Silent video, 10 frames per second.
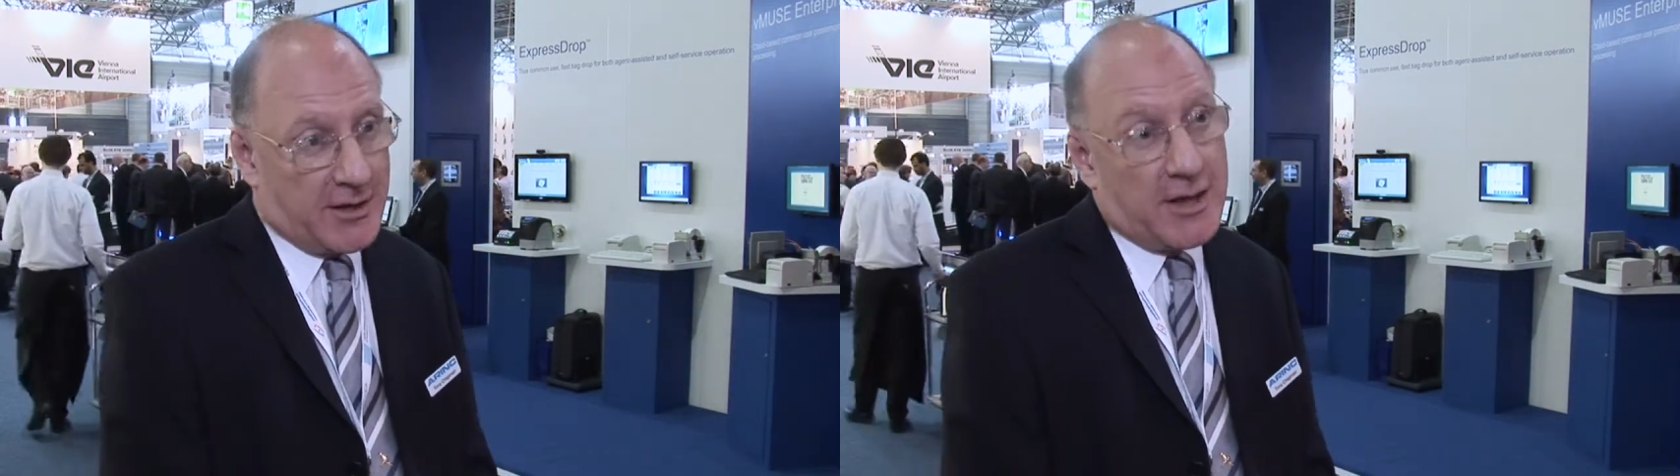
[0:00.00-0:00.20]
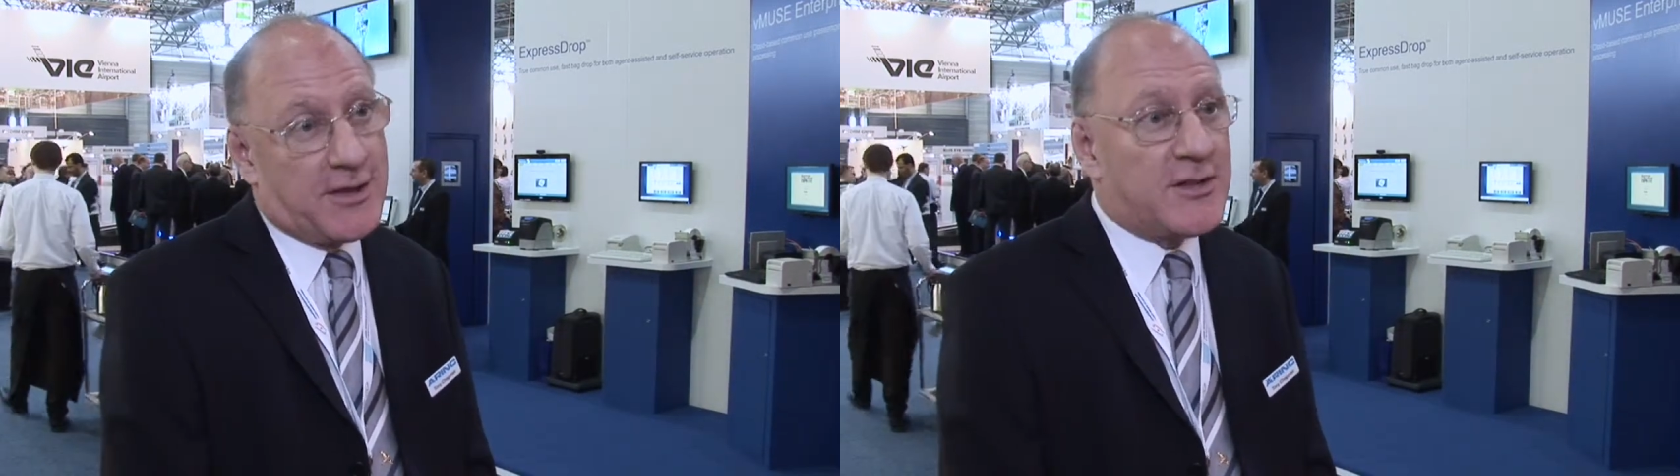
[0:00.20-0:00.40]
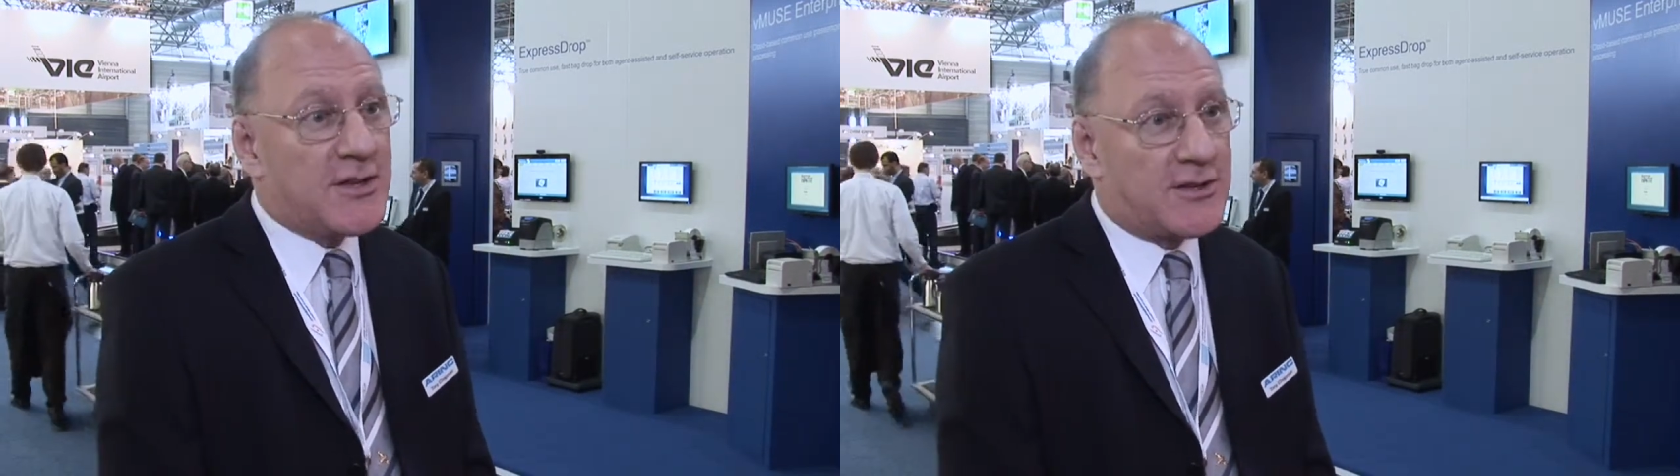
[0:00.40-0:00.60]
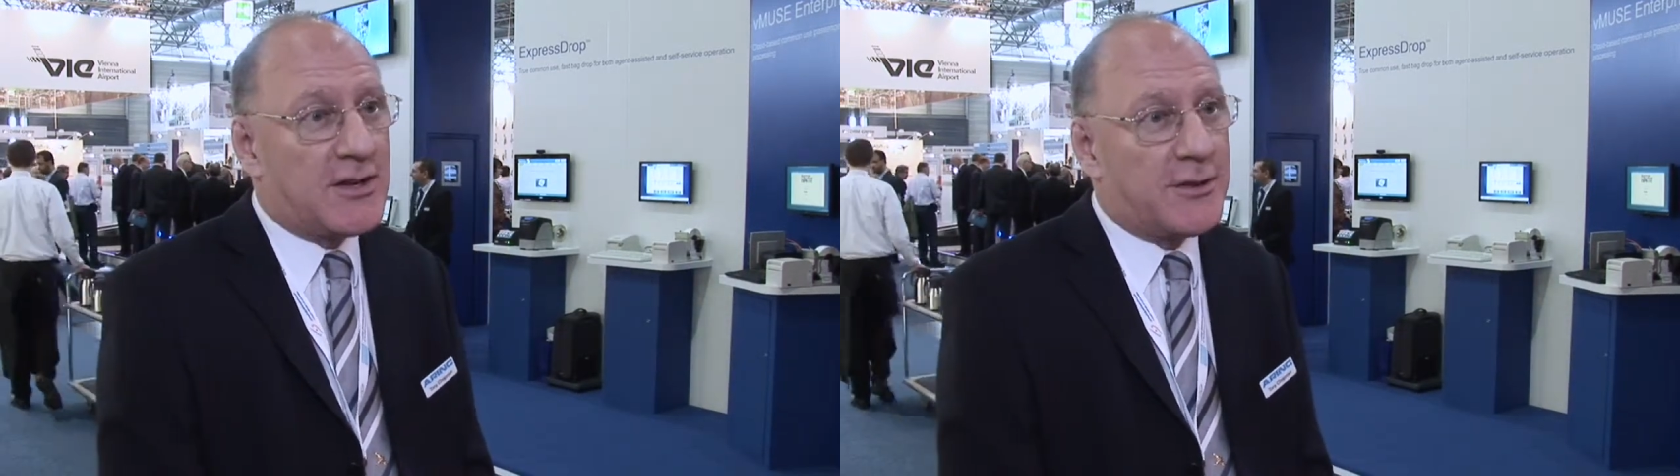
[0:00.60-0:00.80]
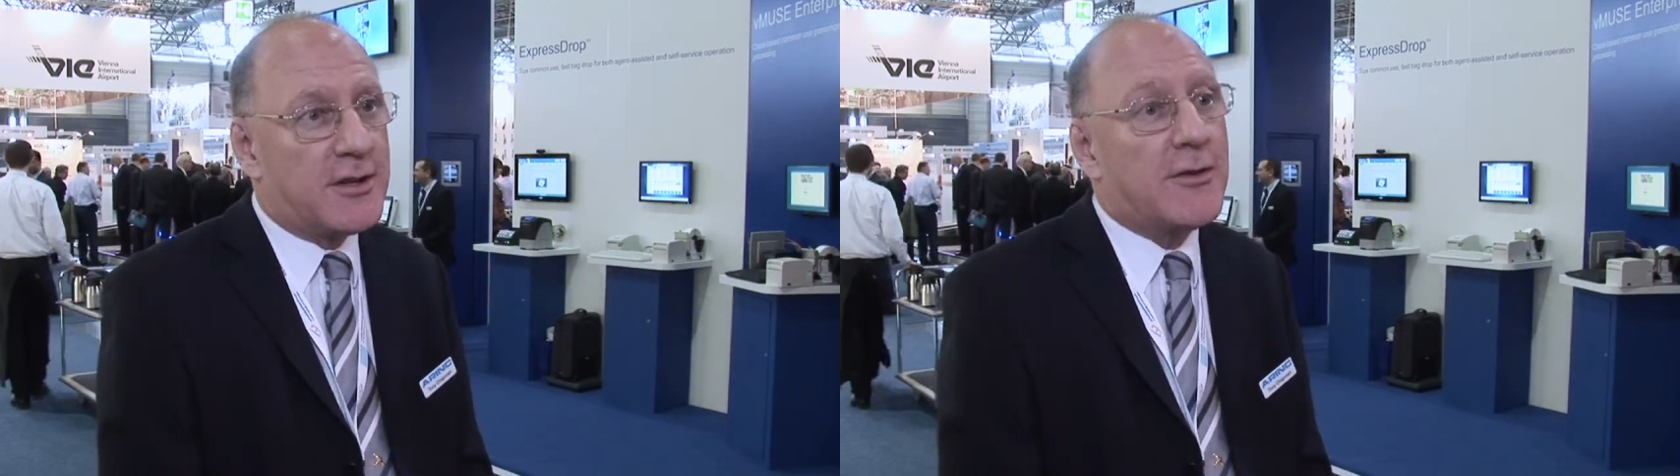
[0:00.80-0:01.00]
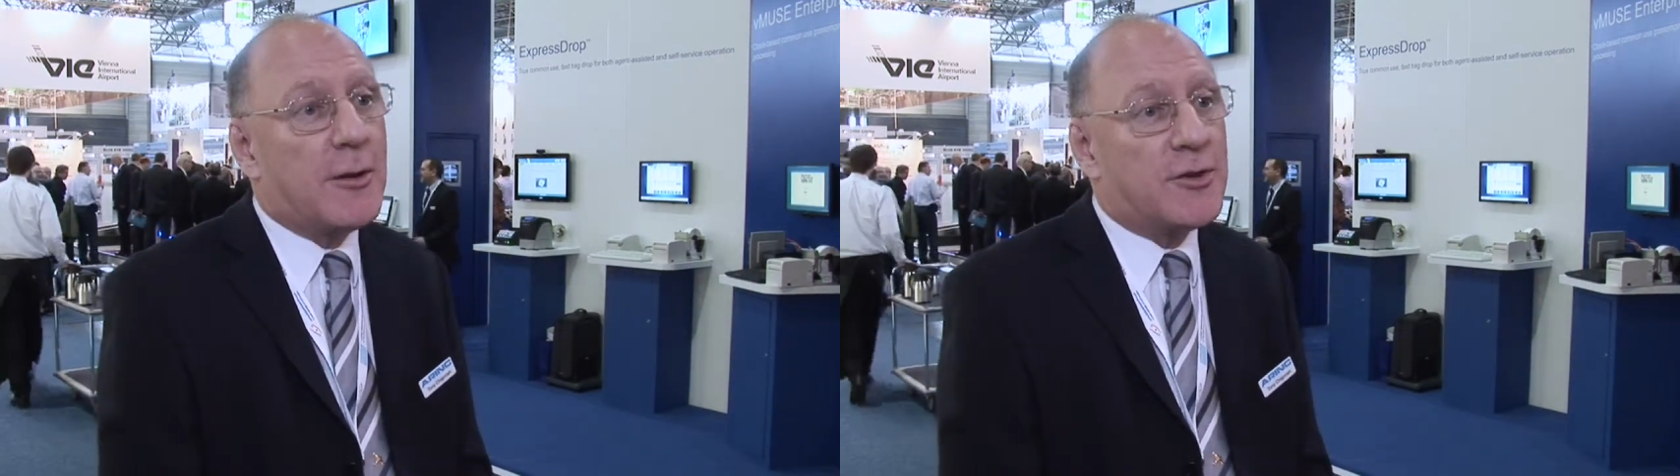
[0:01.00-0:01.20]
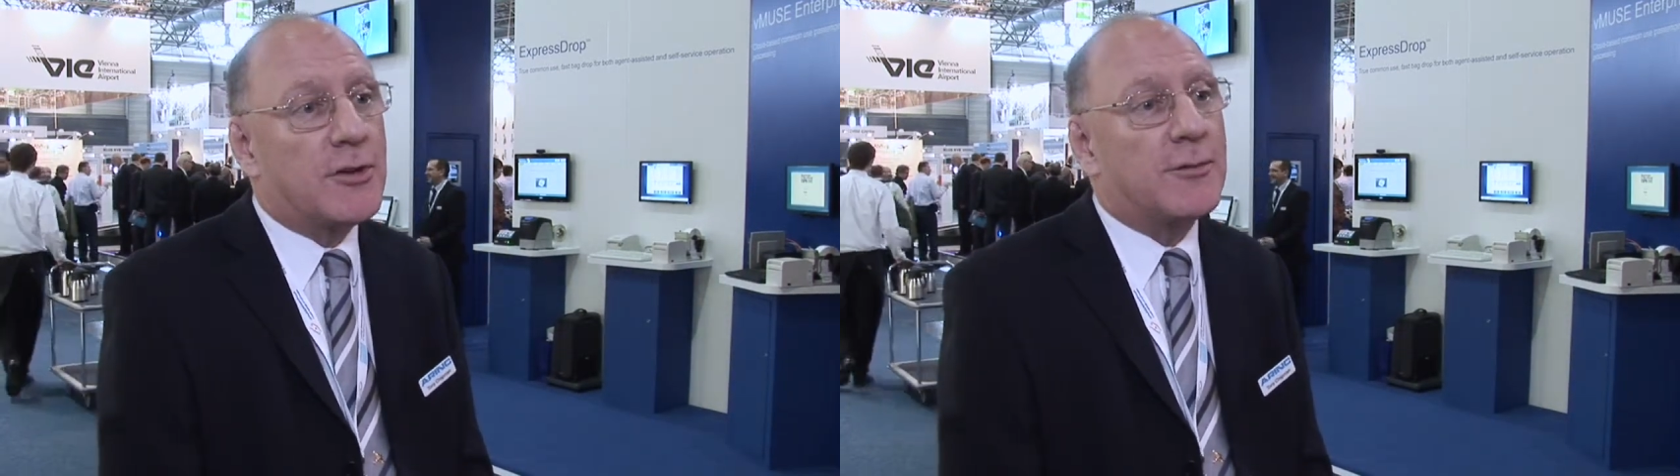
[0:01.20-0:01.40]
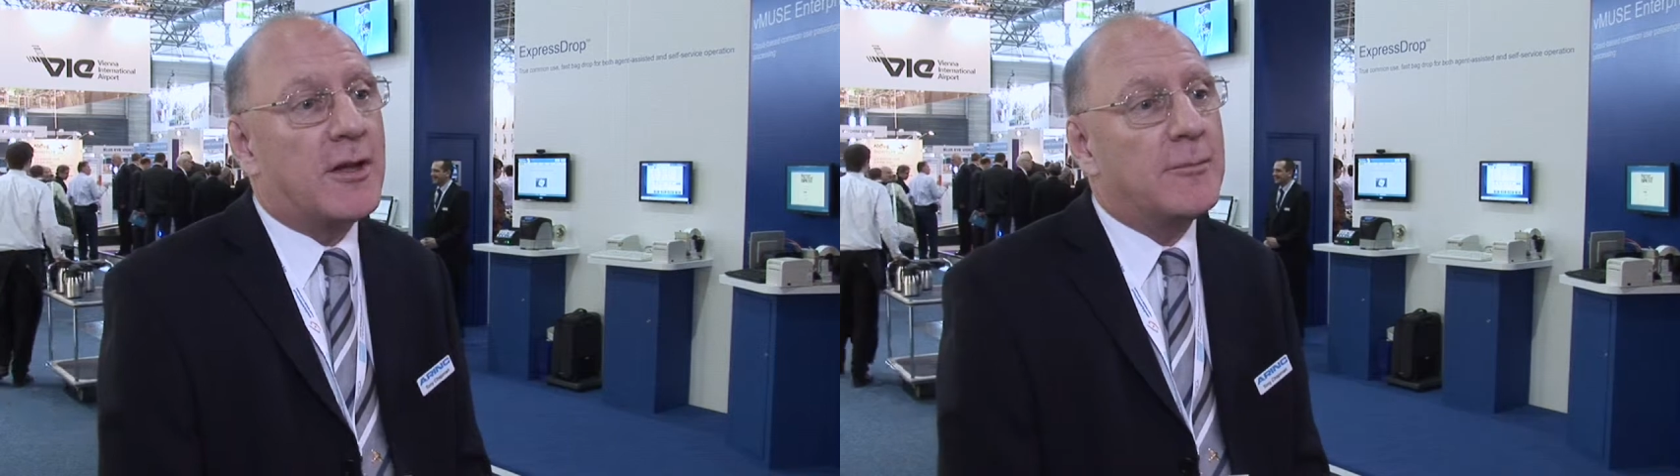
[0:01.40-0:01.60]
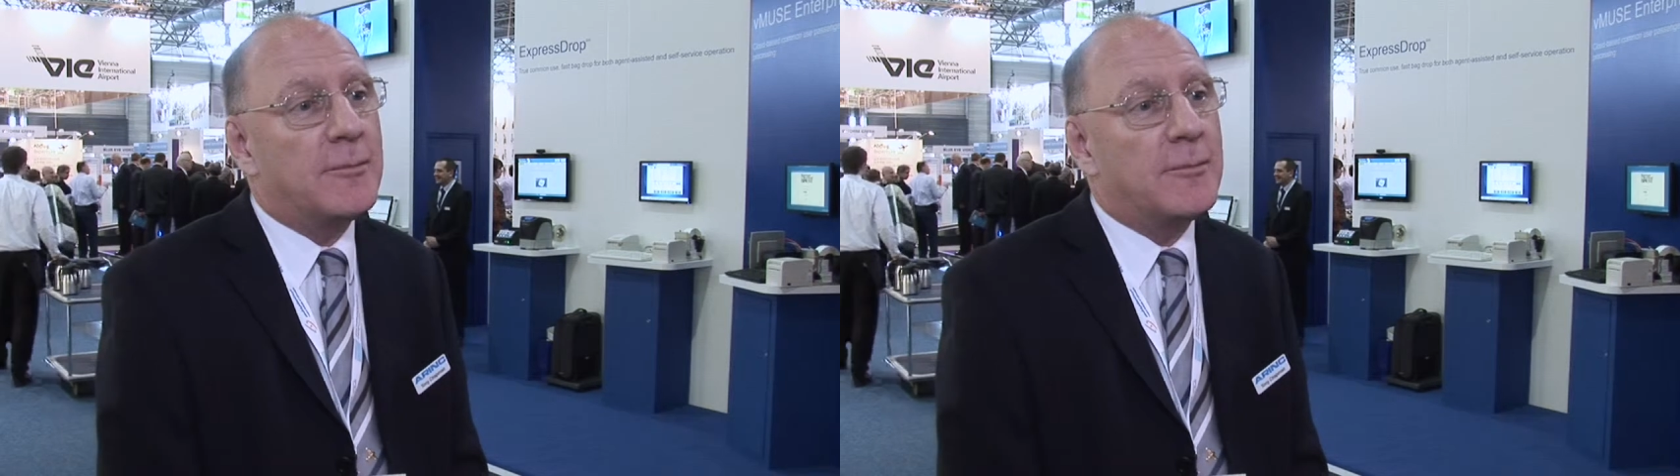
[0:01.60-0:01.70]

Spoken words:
and this is just another development of that.